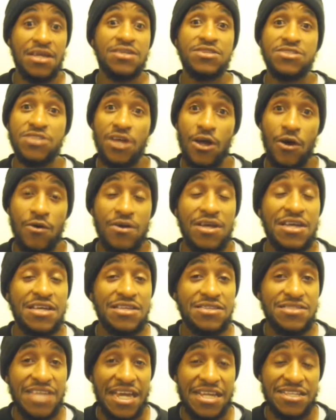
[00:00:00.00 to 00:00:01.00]
So
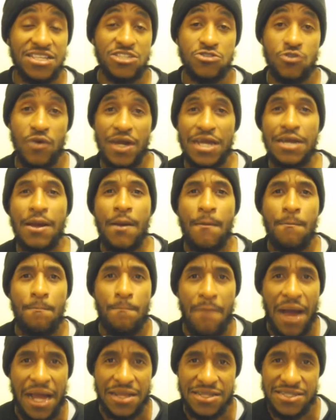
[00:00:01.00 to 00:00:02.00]
take Detroit,
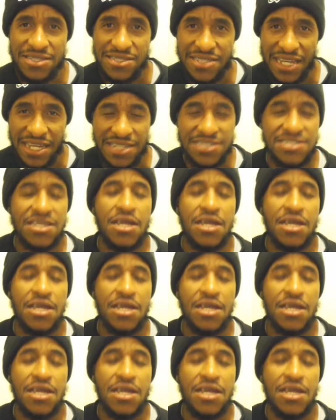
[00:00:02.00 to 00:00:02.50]
-6.